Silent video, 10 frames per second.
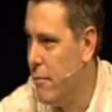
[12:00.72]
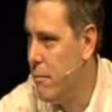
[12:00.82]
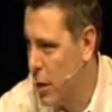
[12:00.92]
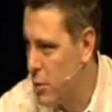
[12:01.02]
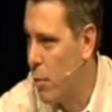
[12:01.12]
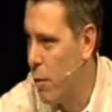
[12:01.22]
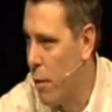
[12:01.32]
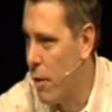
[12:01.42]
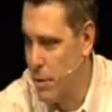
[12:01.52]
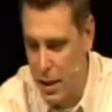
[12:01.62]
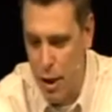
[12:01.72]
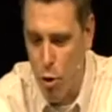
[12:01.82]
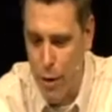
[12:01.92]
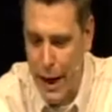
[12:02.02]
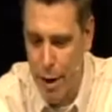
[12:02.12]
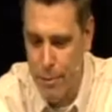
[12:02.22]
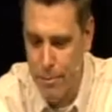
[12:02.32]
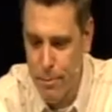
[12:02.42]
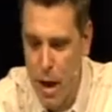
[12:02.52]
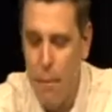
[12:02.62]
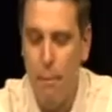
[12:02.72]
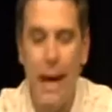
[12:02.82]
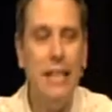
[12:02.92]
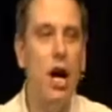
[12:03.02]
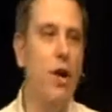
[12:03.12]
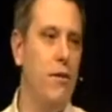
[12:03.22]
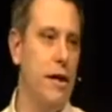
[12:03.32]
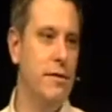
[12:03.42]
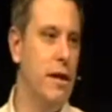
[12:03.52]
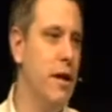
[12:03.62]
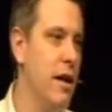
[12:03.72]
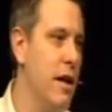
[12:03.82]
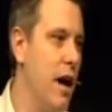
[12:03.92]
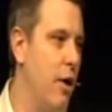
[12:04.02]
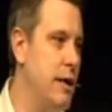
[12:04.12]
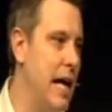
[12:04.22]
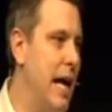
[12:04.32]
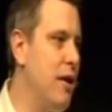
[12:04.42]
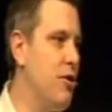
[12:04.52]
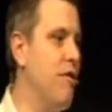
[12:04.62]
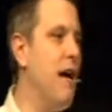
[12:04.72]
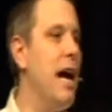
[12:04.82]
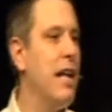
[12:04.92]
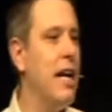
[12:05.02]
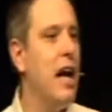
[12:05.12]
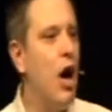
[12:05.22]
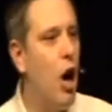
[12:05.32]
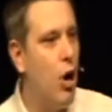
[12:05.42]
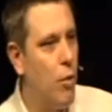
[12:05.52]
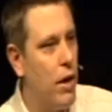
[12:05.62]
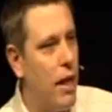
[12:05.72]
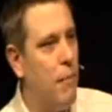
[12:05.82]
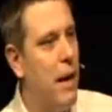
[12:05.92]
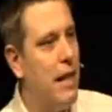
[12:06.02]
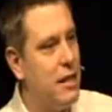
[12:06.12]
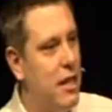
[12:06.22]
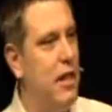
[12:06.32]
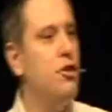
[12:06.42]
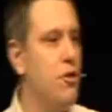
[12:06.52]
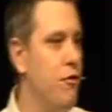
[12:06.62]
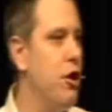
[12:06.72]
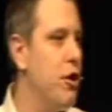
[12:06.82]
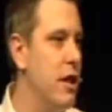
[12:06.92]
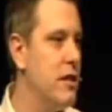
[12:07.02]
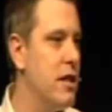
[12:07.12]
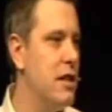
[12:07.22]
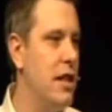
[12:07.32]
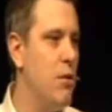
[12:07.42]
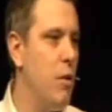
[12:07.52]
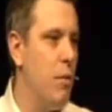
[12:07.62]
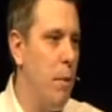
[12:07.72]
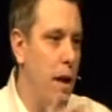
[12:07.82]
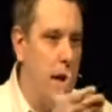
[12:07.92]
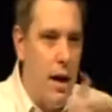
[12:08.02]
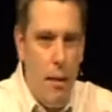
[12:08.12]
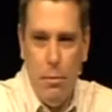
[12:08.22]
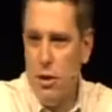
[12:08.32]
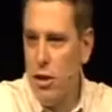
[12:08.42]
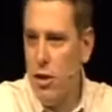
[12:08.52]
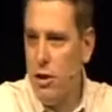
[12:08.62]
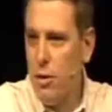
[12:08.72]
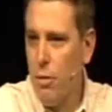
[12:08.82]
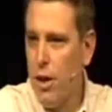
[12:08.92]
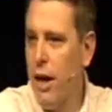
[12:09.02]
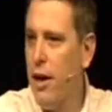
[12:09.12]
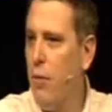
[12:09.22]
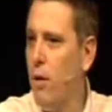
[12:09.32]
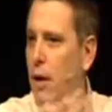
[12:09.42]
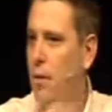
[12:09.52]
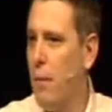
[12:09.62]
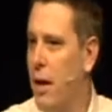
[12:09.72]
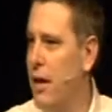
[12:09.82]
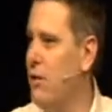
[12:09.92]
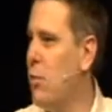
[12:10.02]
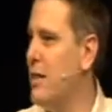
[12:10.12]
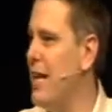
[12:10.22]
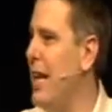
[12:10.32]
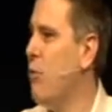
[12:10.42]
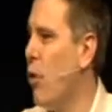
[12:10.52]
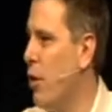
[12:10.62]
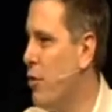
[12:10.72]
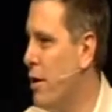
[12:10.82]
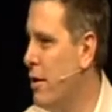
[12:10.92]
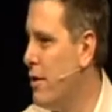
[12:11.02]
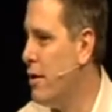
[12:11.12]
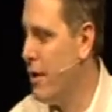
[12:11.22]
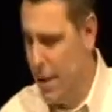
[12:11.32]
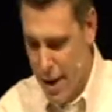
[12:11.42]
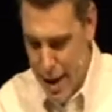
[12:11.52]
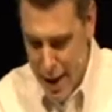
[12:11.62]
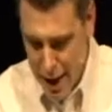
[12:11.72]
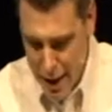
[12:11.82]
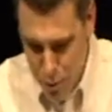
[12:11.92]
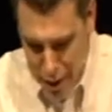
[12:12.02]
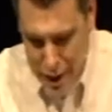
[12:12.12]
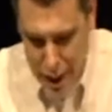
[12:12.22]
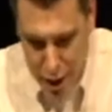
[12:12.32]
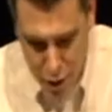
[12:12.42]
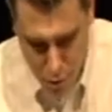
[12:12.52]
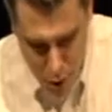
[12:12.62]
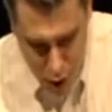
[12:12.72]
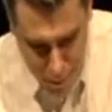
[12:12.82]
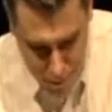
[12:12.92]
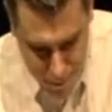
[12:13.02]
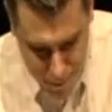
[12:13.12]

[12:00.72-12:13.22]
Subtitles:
Much more promising career. Beethoven always handled the violin awkwardly. He made his teacher furious because he didn't want to play the compositions that were there. He wanted to play these ones he wrote. And this is what the teacher wrote.